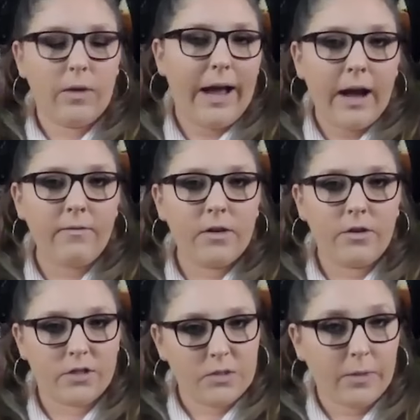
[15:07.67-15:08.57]
have in
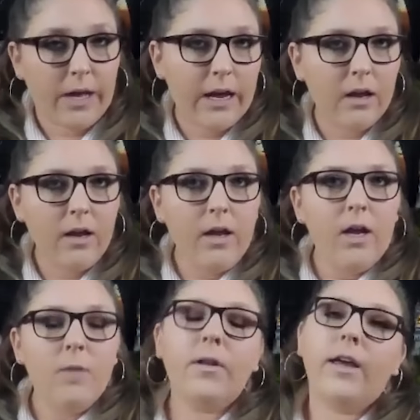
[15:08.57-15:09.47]
your display.
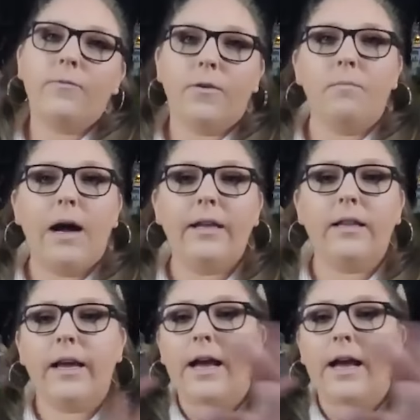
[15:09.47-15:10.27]
But like mm-hmm. for mine, like I